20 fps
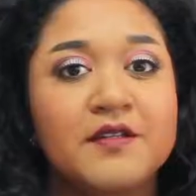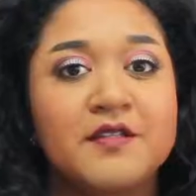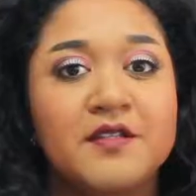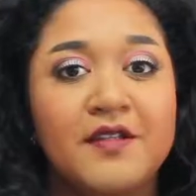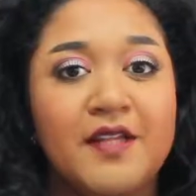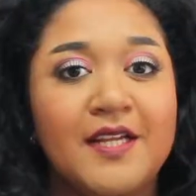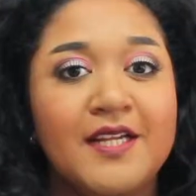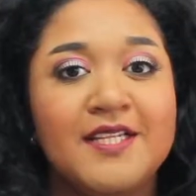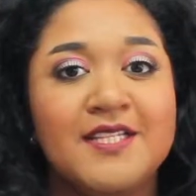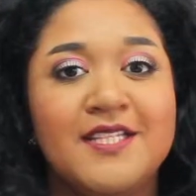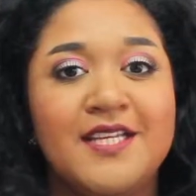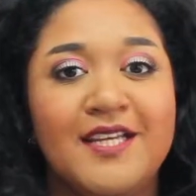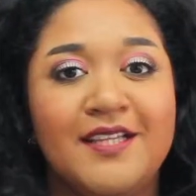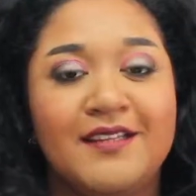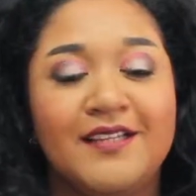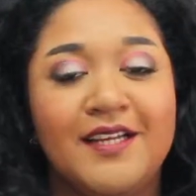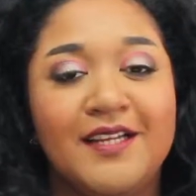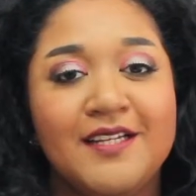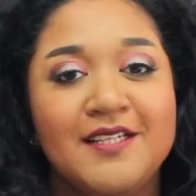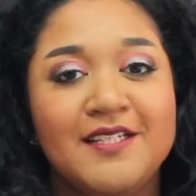So that is
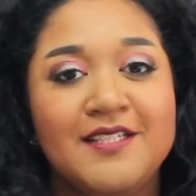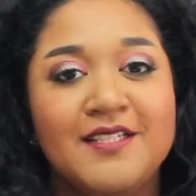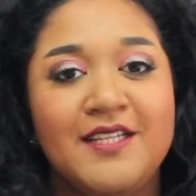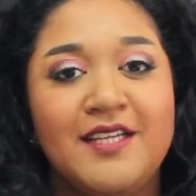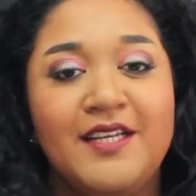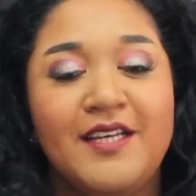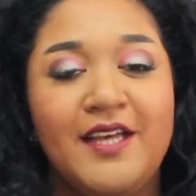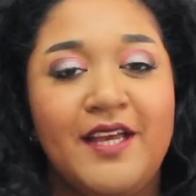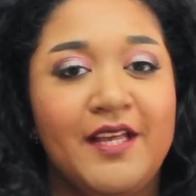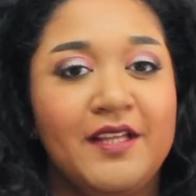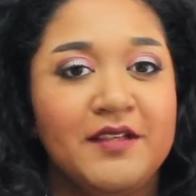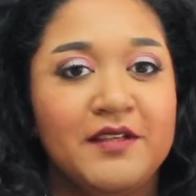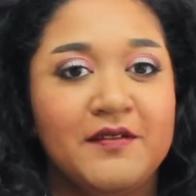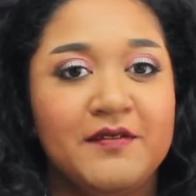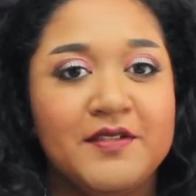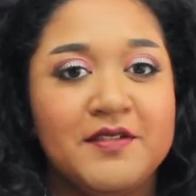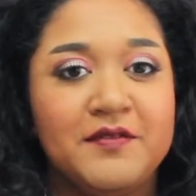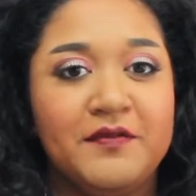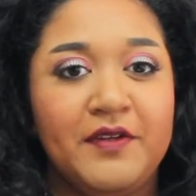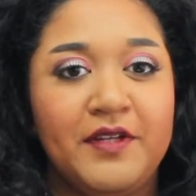it. That is the end
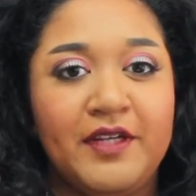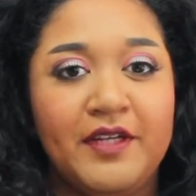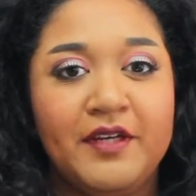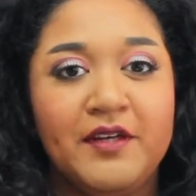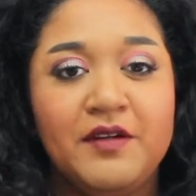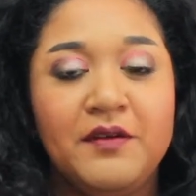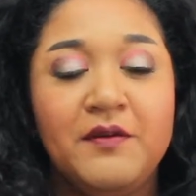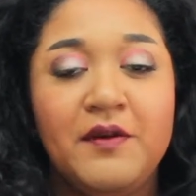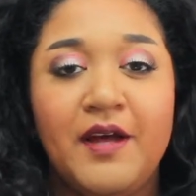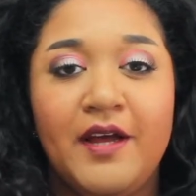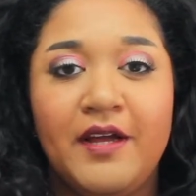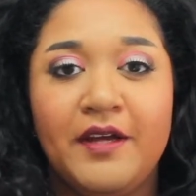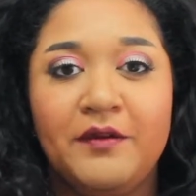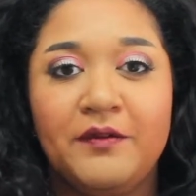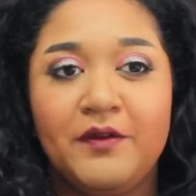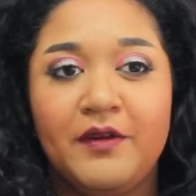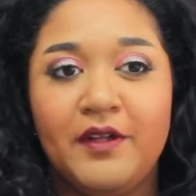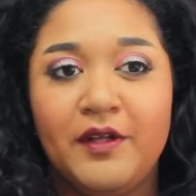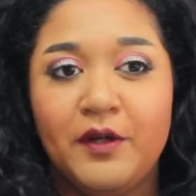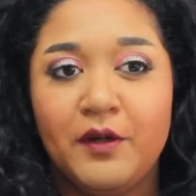of this video. I
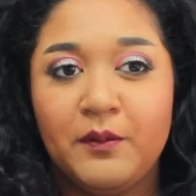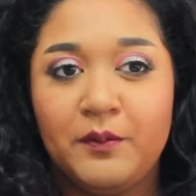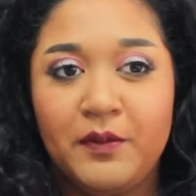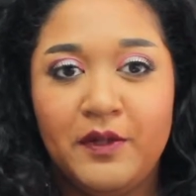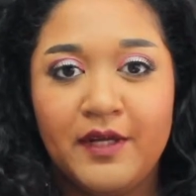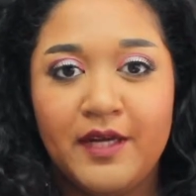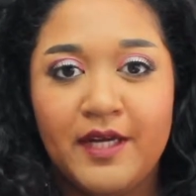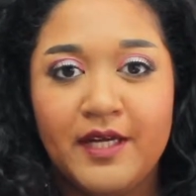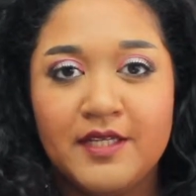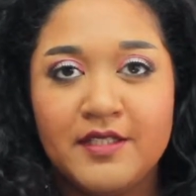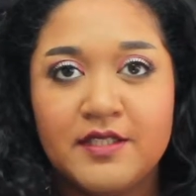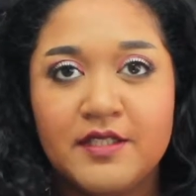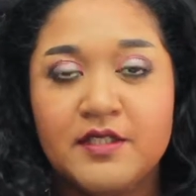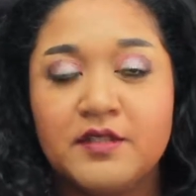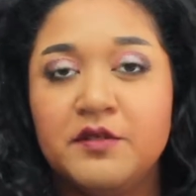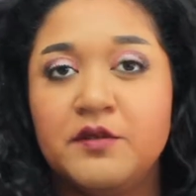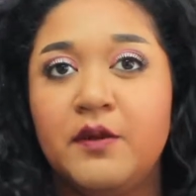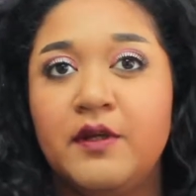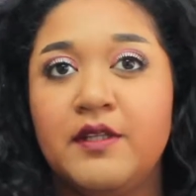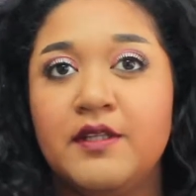really hope you guys
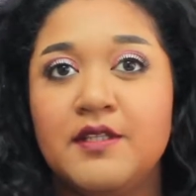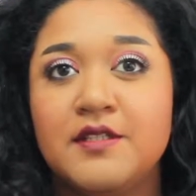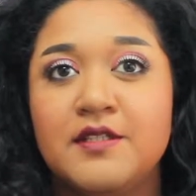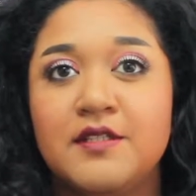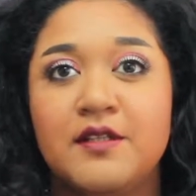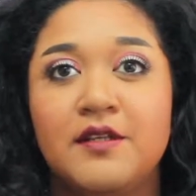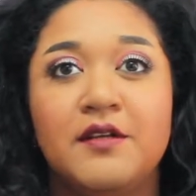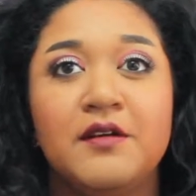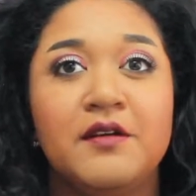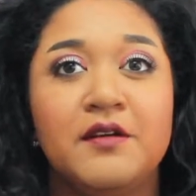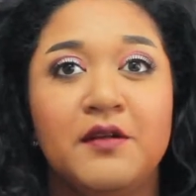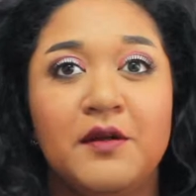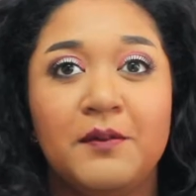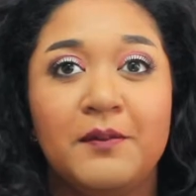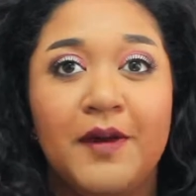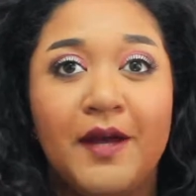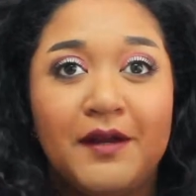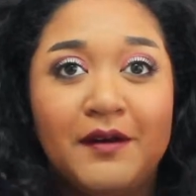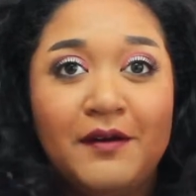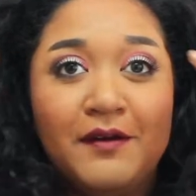enjoyed this look. No
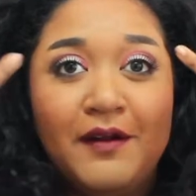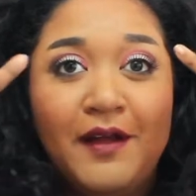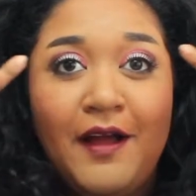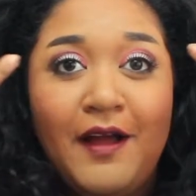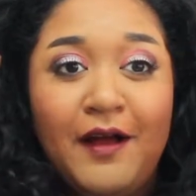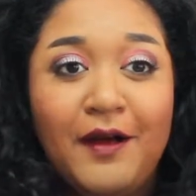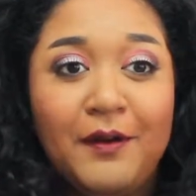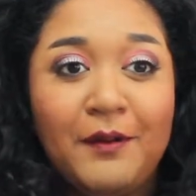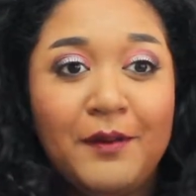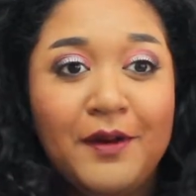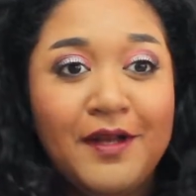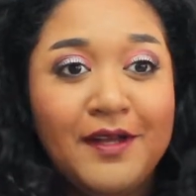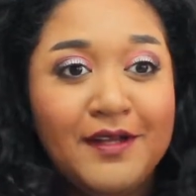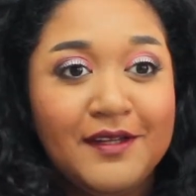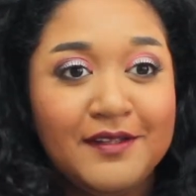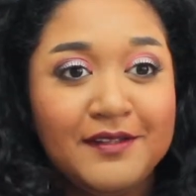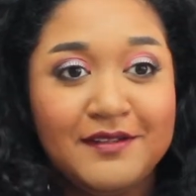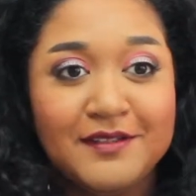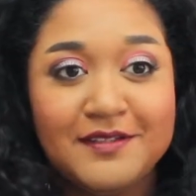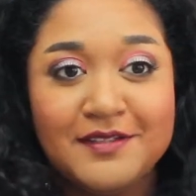matter how
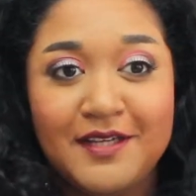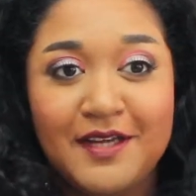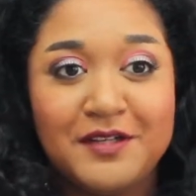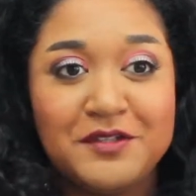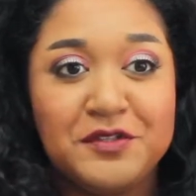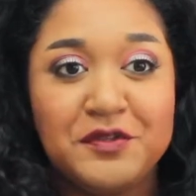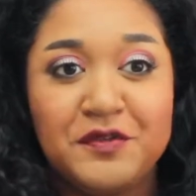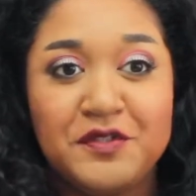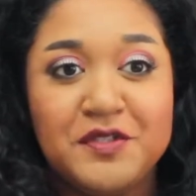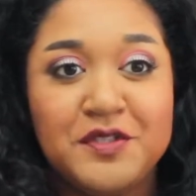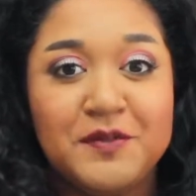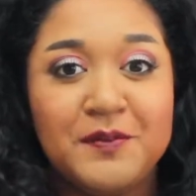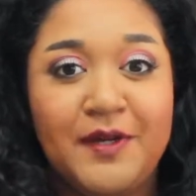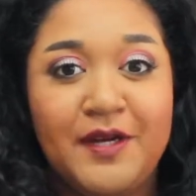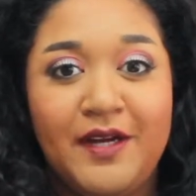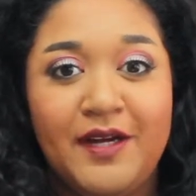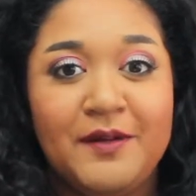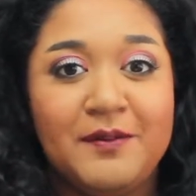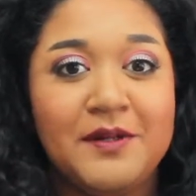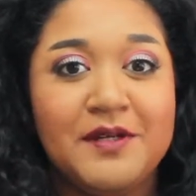disastrous
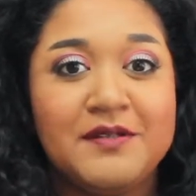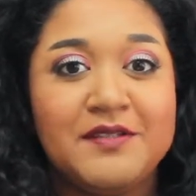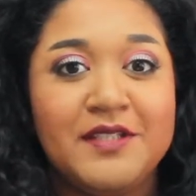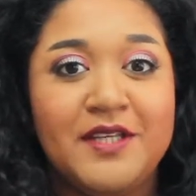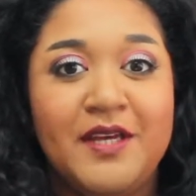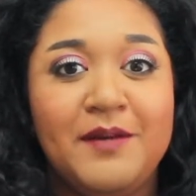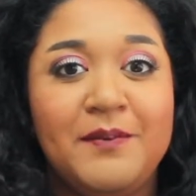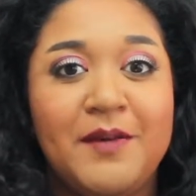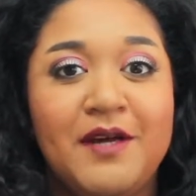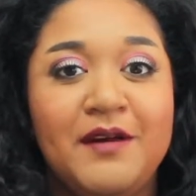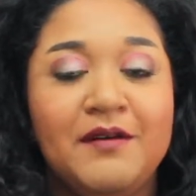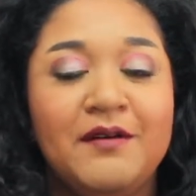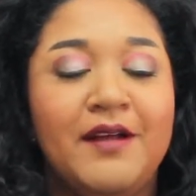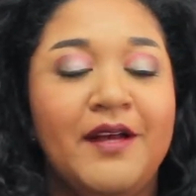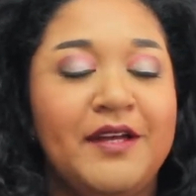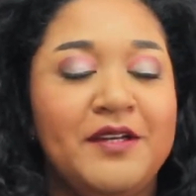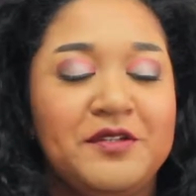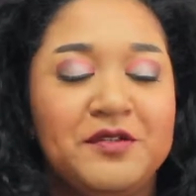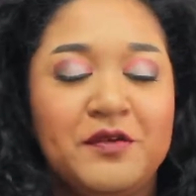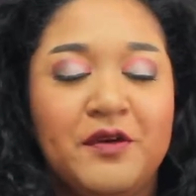my eyebrows came out,
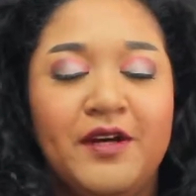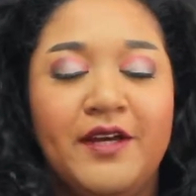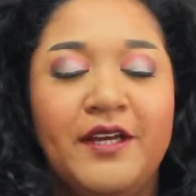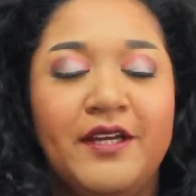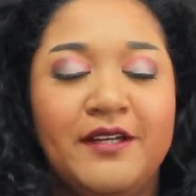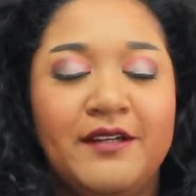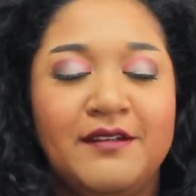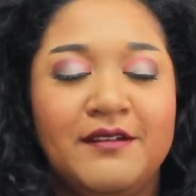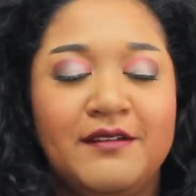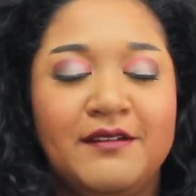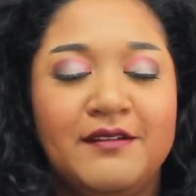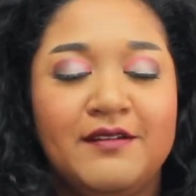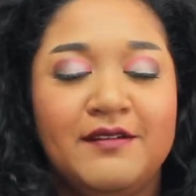I tried.